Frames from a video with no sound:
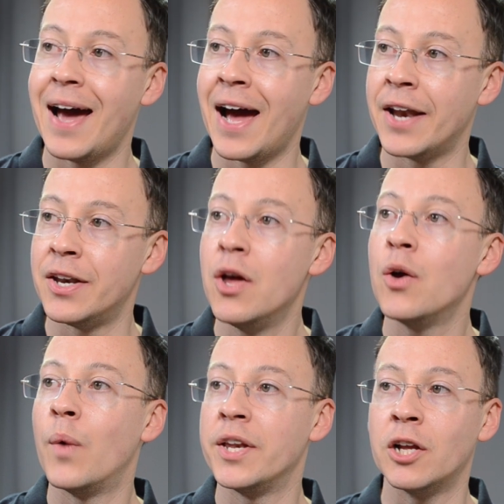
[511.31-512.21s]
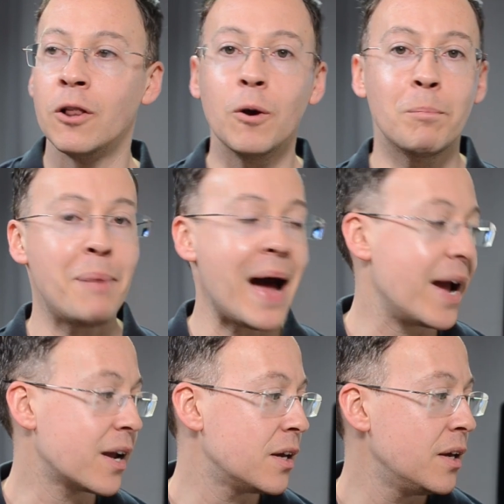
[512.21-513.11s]
And when you look
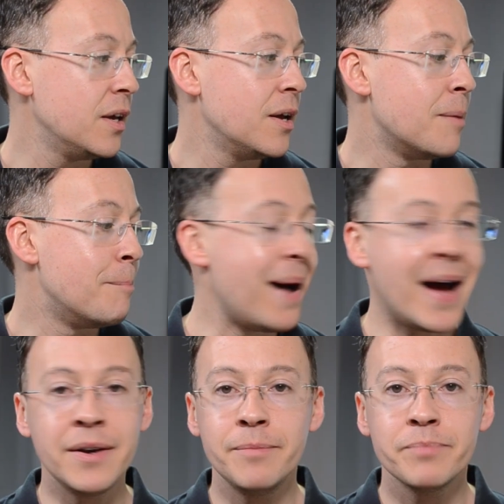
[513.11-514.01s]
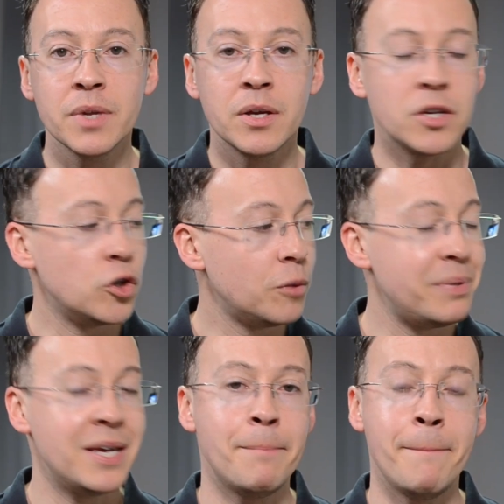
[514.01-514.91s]
back, man, you'll
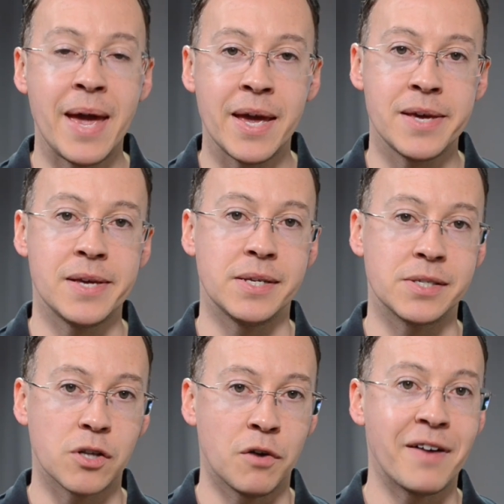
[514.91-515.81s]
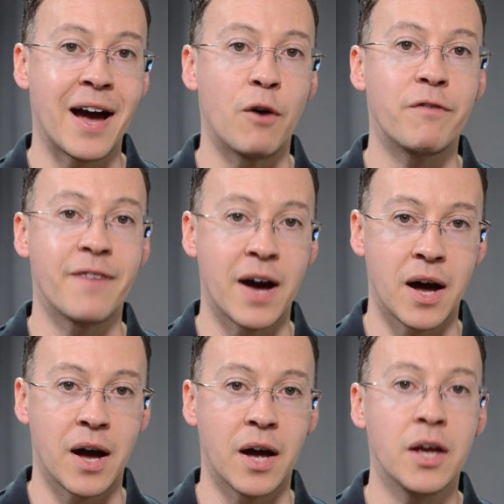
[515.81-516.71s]
be amazed of how
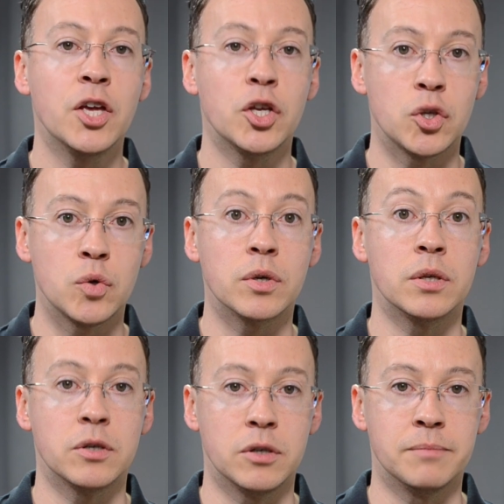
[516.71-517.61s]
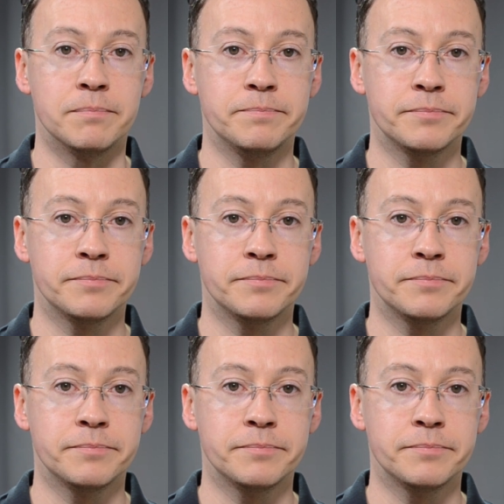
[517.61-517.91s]
far you can come.